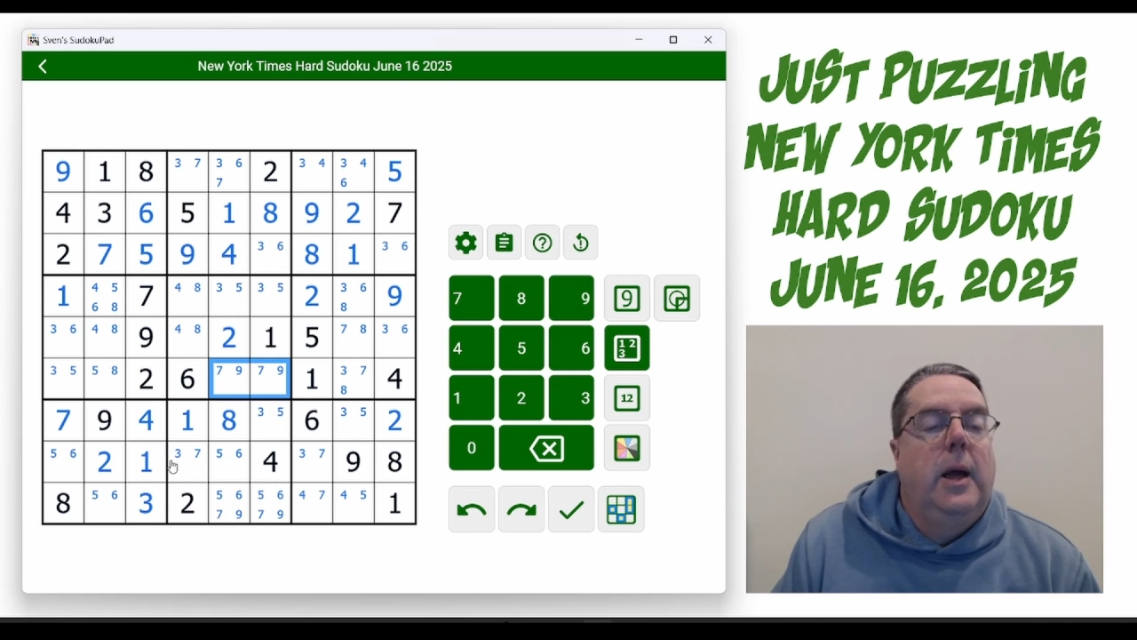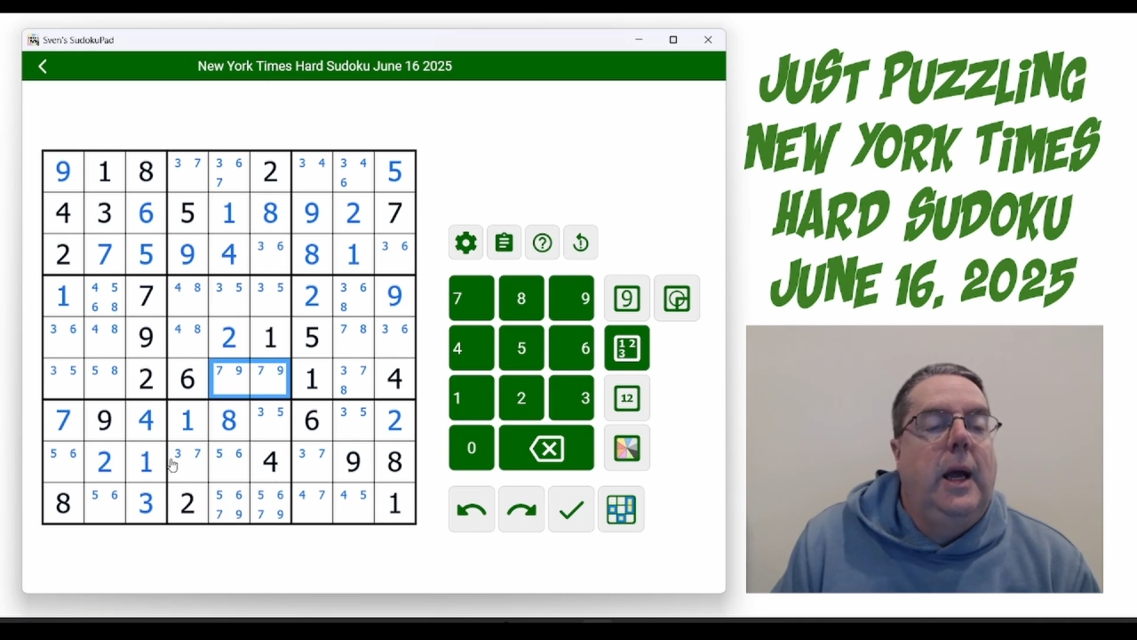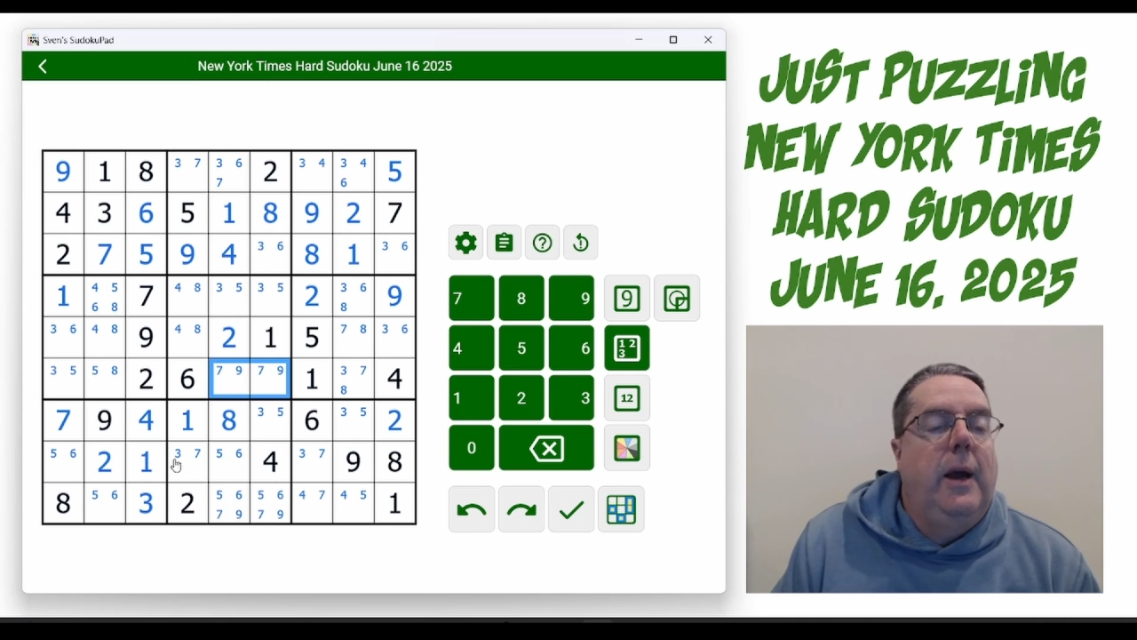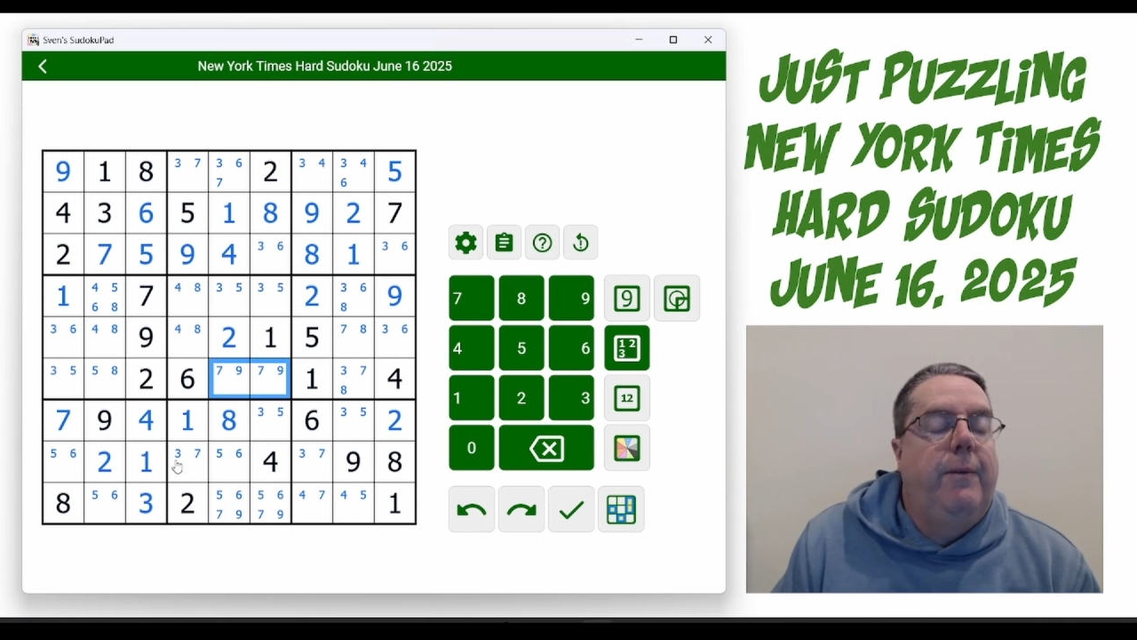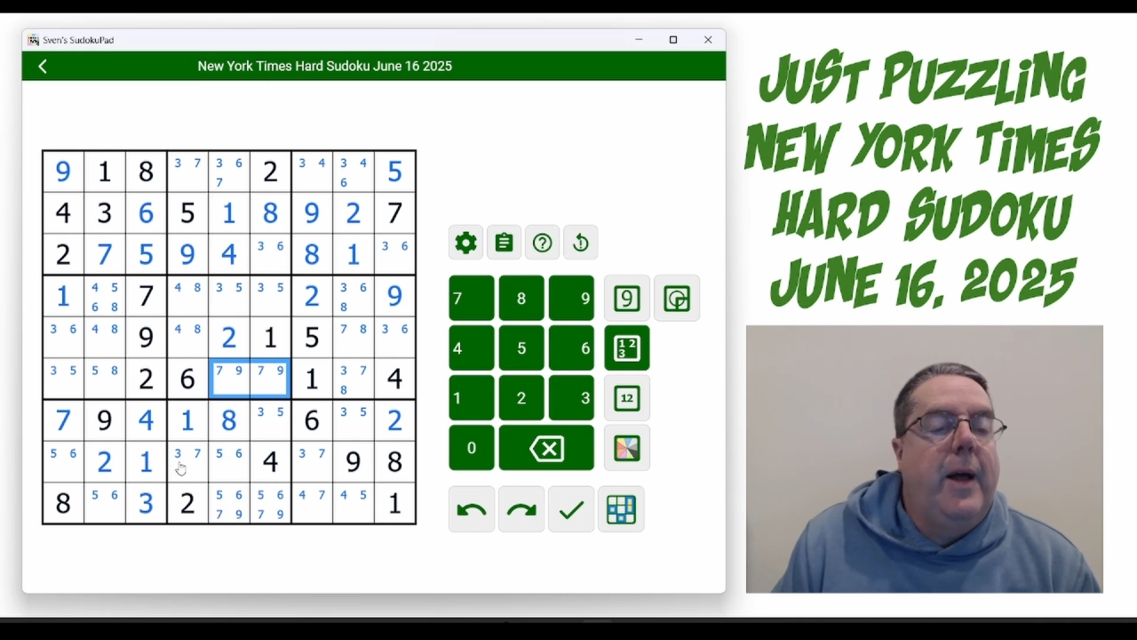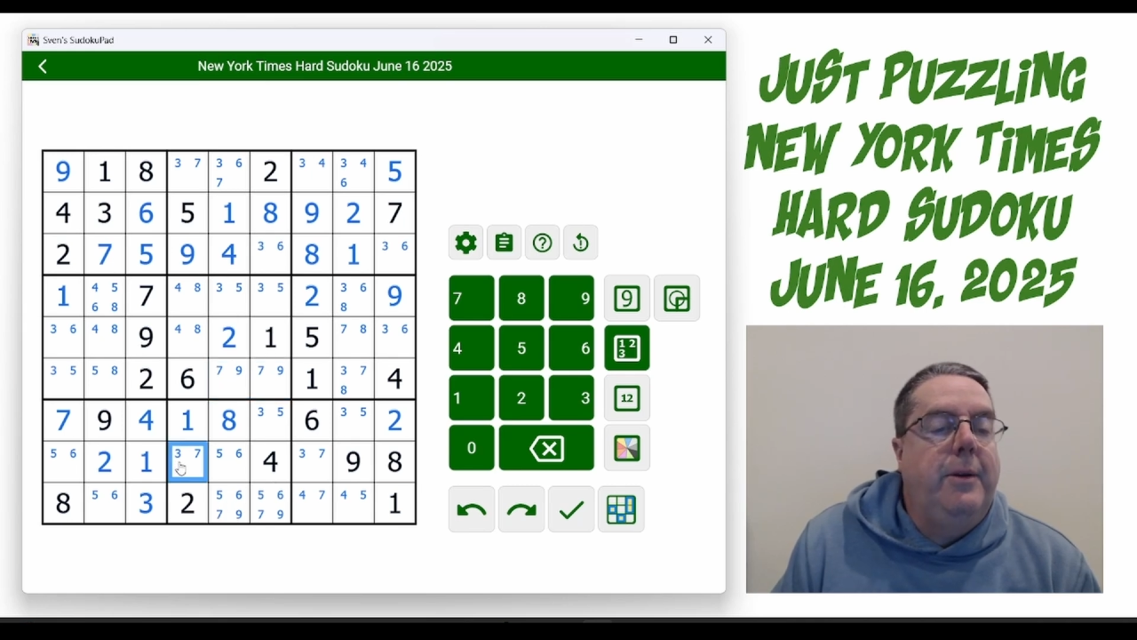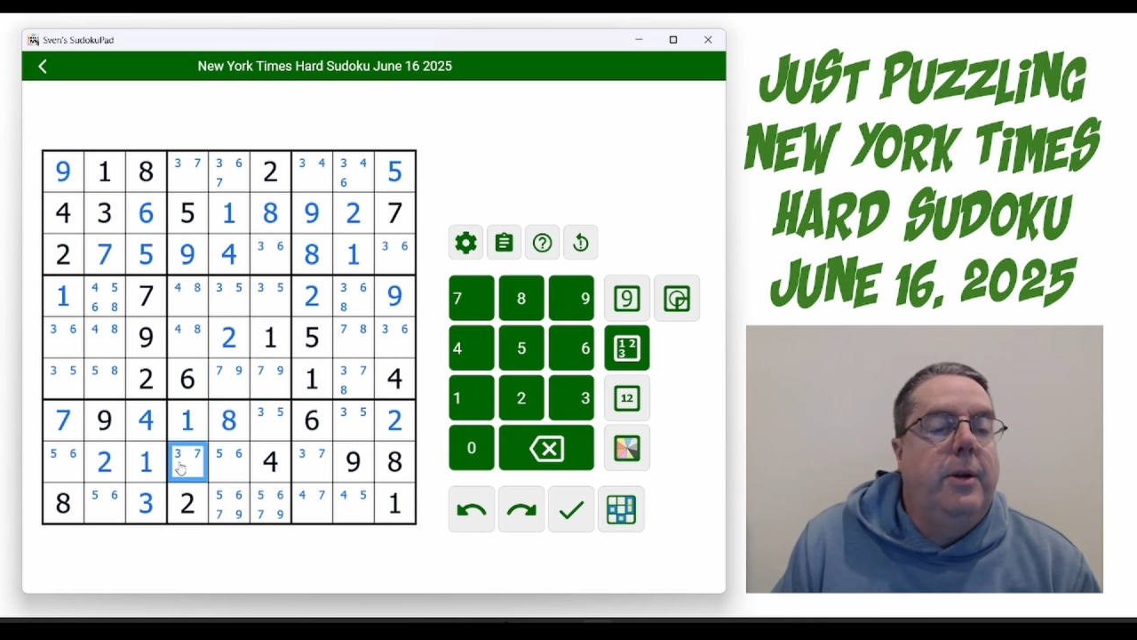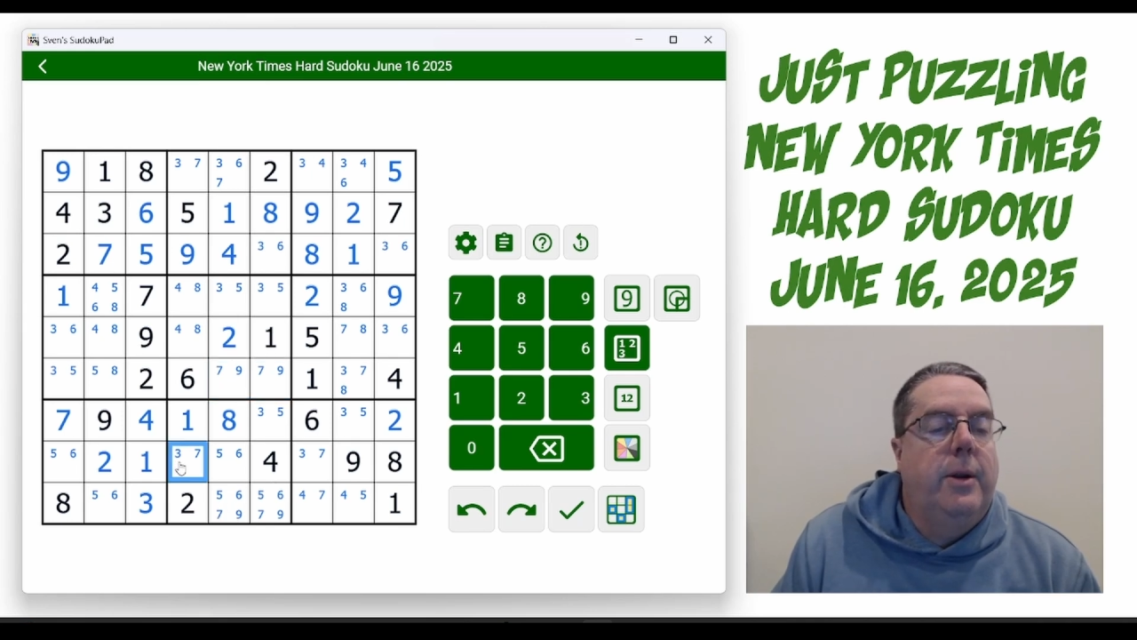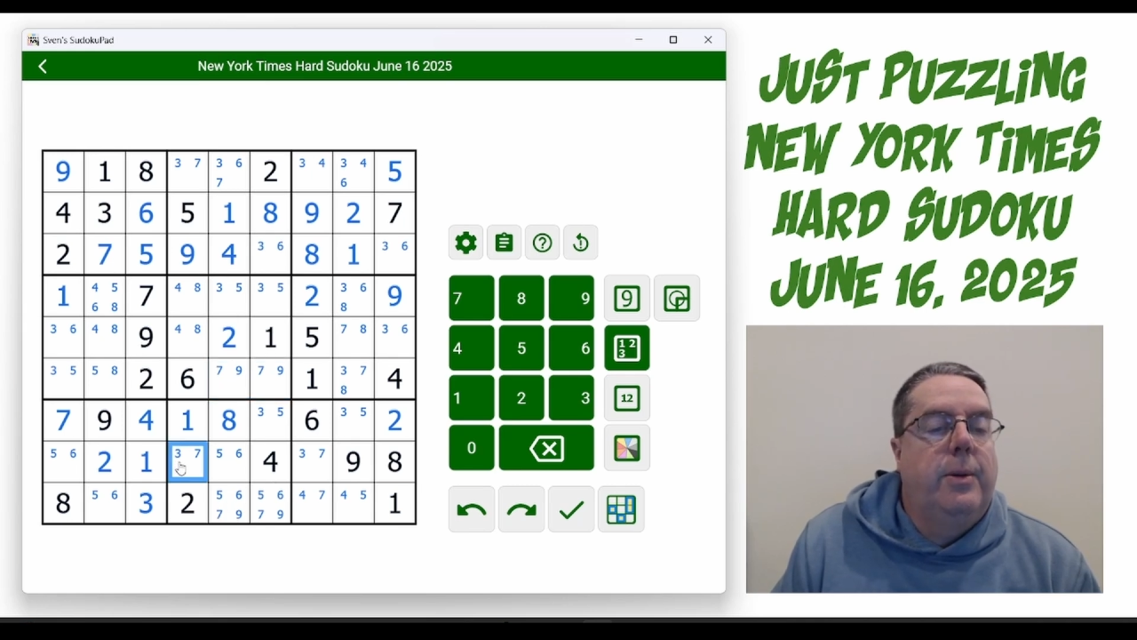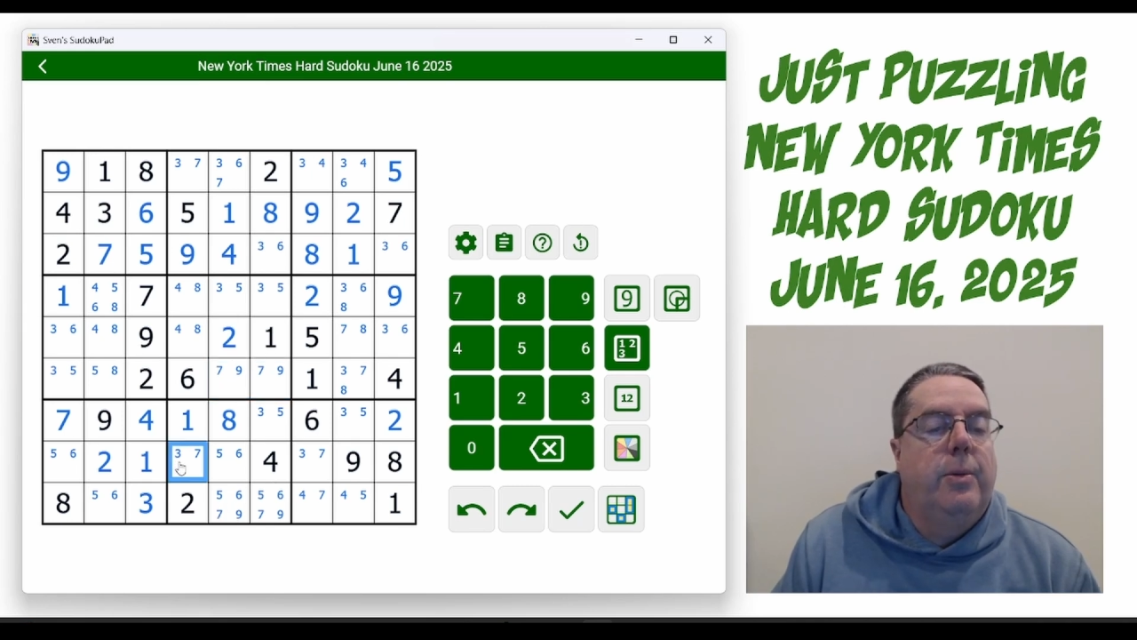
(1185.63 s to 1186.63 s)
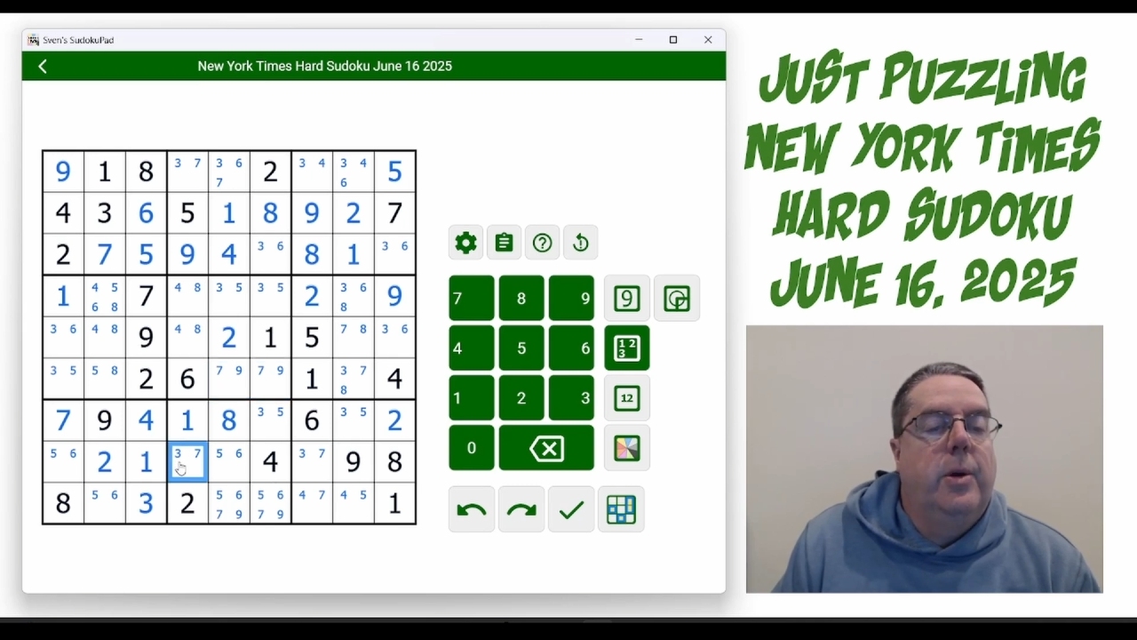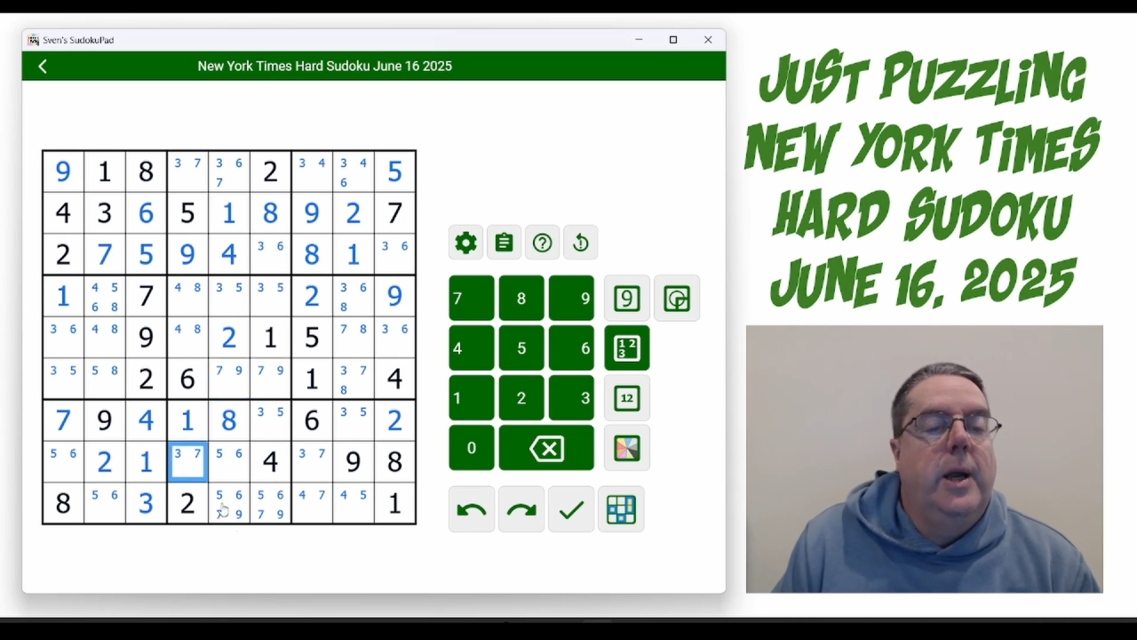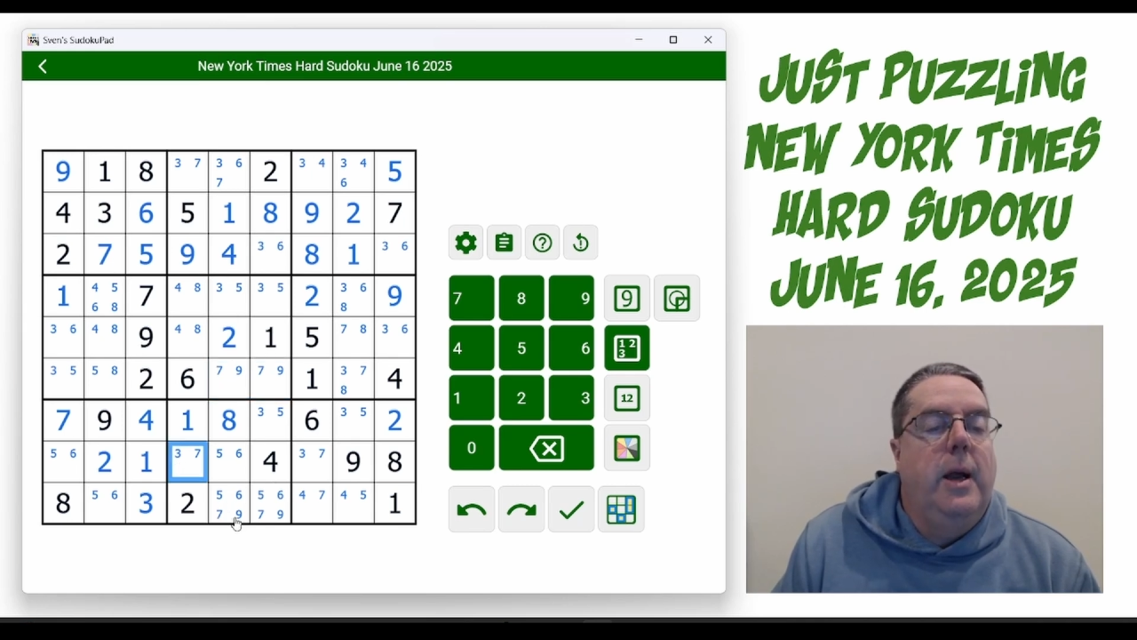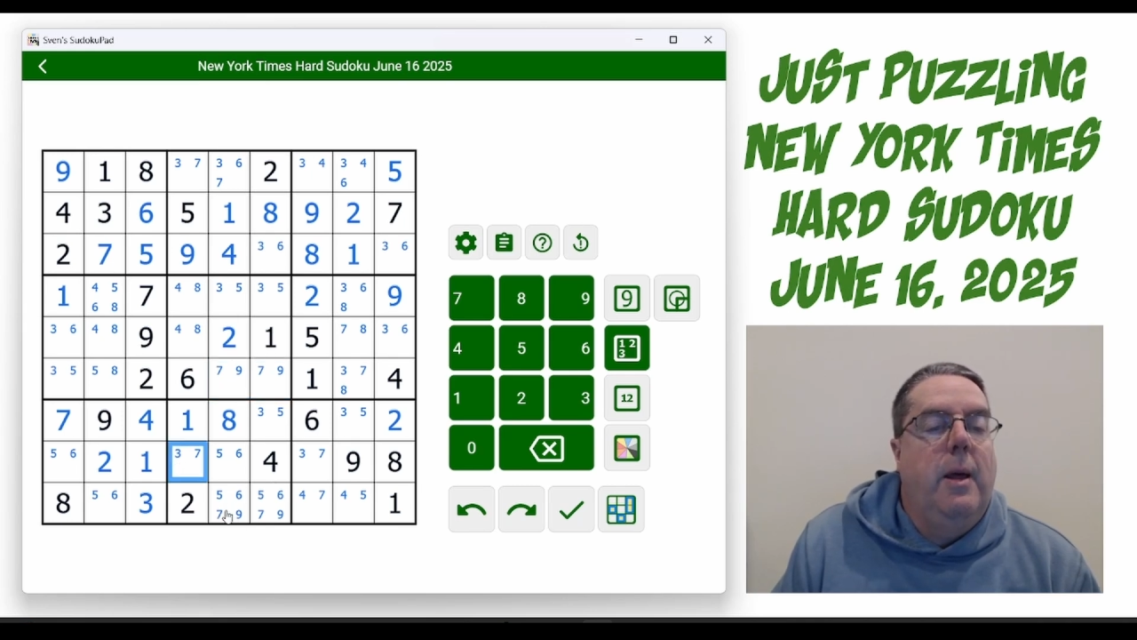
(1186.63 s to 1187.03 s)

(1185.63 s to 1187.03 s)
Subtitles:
If that's a 3,